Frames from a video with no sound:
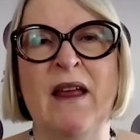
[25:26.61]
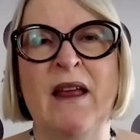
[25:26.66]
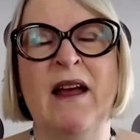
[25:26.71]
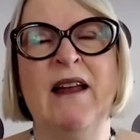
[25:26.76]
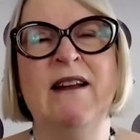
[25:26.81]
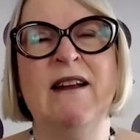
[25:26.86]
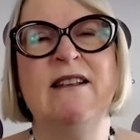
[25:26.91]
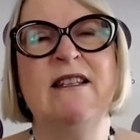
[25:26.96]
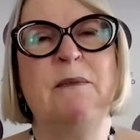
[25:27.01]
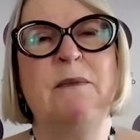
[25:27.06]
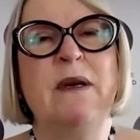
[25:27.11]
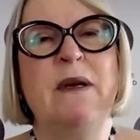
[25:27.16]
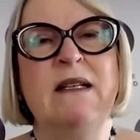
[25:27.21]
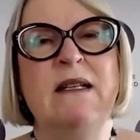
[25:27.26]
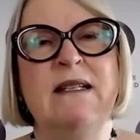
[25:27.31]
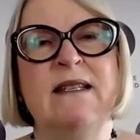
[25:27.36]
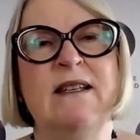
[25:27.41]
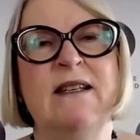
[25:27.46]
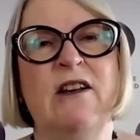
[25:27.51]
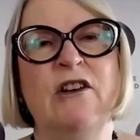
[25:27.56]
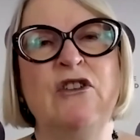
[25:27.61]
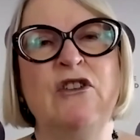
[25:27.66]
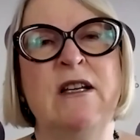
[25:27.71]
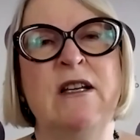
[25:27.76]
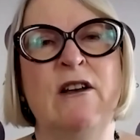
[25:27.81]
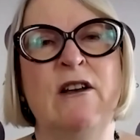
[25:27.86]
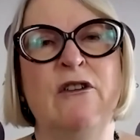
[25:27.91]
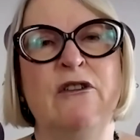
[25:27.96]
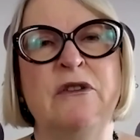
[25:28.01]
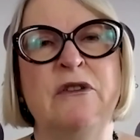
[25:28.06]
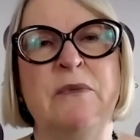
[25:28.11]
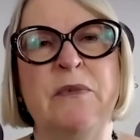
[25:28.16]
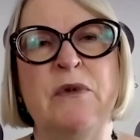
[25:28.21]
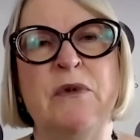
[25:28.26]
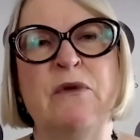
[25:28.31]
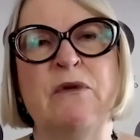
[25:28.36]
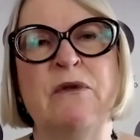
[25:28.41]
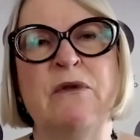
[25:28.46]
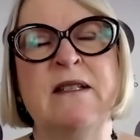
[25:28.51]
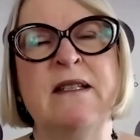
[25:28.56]
And it's a big discussion in a lot of
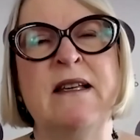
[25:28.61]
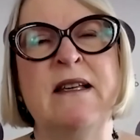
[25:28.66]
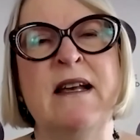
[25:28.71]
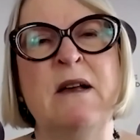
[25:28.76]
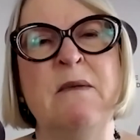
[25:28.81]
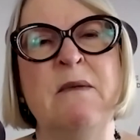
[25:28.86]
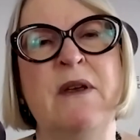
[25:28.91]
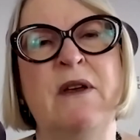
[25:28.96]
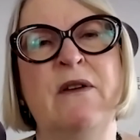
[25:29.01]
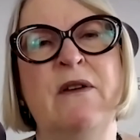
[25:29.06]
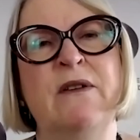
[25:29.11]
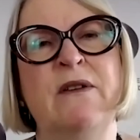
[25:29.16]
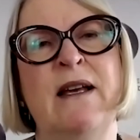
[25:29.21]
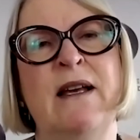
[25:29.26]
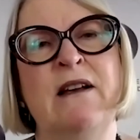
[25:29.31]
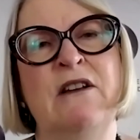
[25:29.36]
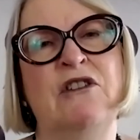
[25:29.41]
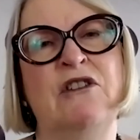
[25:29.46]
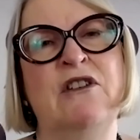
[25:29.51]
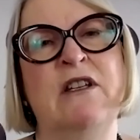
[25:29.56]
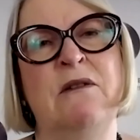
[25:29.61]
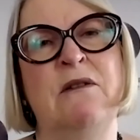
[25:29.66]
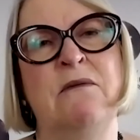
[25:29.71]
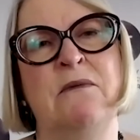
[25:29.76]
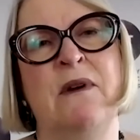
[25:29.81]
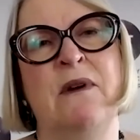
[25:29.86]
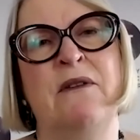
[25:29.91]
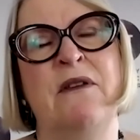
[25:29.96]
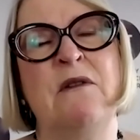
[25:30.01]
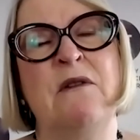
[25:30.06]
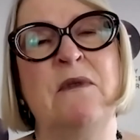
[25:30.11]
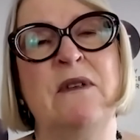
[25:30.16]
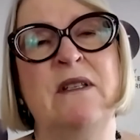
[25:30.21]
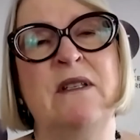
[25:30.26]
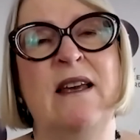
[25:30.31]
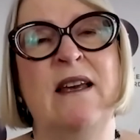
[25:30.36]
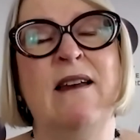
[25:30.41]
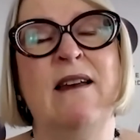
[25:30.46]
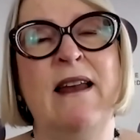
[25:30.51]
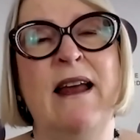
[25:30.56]
boards, because actually I think we're
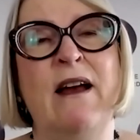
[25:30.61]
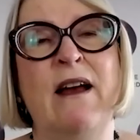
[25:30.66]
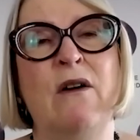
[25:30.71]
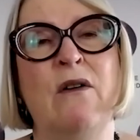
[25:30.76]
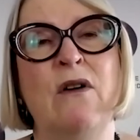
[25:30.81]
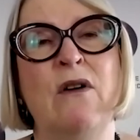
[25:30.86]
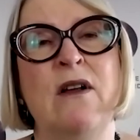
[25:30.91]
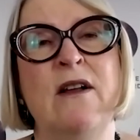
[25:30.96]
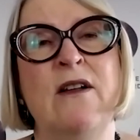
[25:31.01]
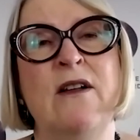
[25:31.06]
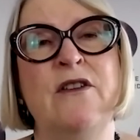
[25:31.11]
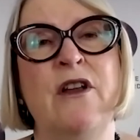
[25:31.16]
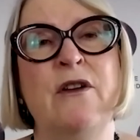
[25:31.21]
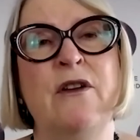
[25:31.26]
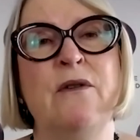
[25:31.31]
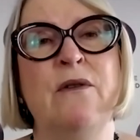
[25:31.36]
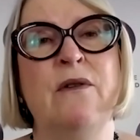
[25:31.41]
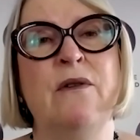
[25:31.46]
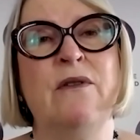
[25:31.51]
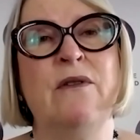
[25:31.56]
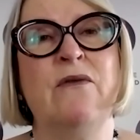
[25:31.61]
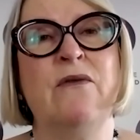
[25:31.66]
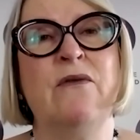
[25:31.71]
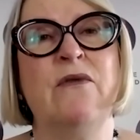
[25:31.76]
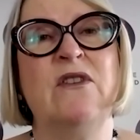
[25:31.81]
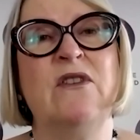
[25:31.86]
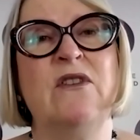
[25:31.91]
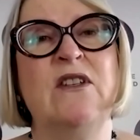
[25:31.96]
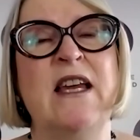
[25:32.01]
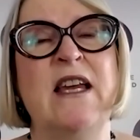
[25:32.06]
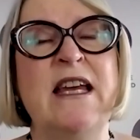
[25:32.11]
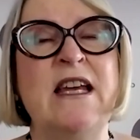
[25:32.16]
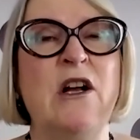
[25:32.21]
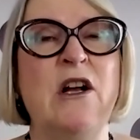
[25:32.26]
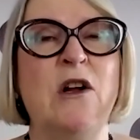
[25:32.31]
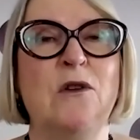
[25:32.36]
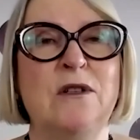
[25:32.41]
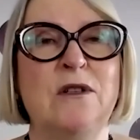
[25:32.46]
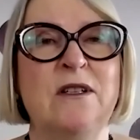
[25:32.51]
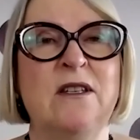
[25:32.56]
saying now, no,
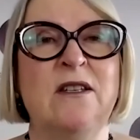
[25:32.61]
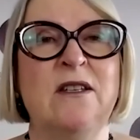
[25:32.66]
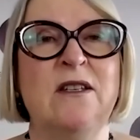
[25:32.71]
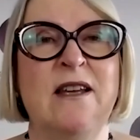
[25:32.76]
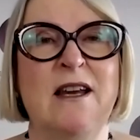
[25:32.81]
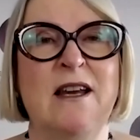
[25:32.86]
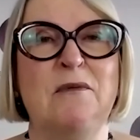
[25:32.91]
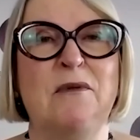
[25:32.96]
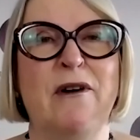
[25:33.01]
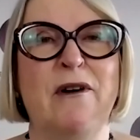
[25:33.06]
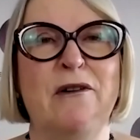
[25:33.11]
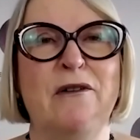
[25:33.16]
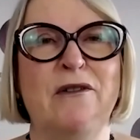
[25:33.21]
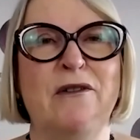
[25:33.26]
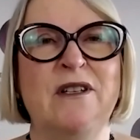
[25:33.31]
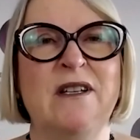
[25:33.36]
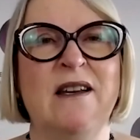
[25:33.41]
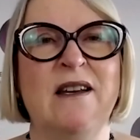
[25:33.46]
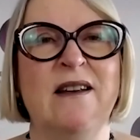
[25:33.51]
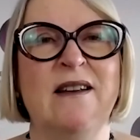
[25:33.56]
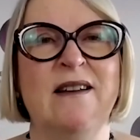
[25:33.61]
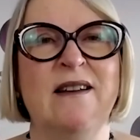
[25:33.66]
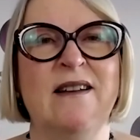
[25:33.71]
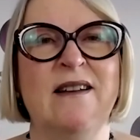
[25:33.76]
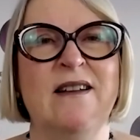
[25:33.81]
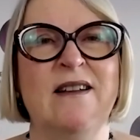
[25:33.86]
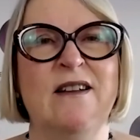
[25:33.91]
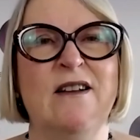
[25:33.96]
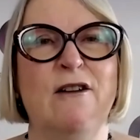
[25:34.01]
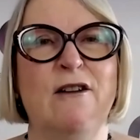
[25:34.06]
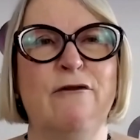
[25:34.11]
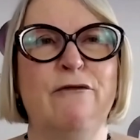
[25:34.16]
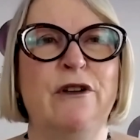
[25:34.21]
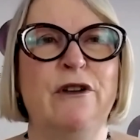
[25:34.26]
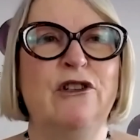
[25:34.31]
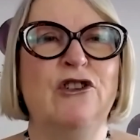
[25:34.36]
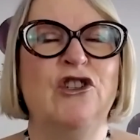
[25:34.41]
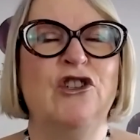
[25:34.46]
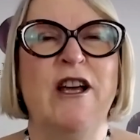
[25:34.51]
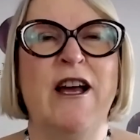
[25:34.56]
stakeholders take priority, of
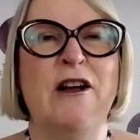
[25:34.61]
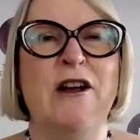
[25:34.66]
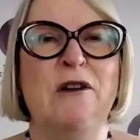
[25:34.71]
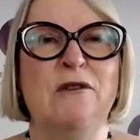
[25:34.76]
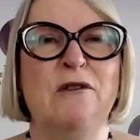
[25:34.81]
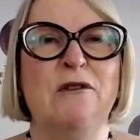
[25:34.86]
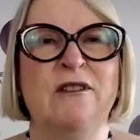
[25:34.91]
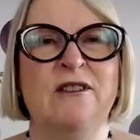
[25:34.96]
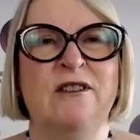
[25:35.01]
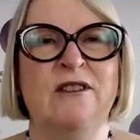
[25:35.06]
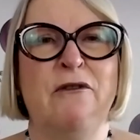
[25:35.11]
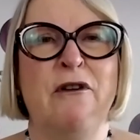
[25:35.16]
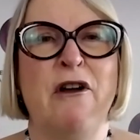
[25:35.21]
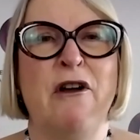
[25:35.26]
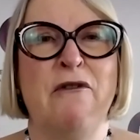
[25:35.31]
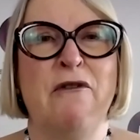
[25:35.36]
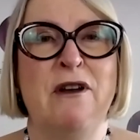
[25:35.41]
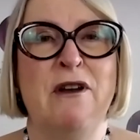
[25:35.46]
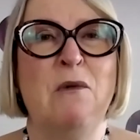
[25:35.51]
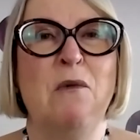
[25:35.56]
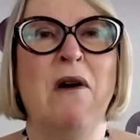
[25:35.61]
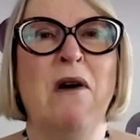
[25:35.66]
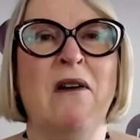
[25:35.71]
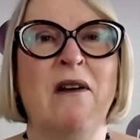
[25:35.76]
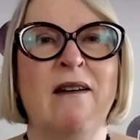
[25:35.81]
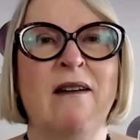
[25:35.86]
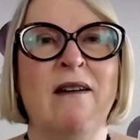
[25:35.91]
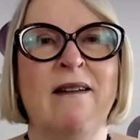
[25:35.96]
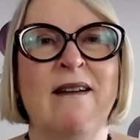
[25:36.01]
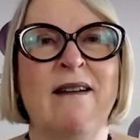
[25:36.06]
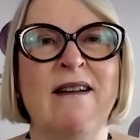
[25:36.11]
which shareholders are only one.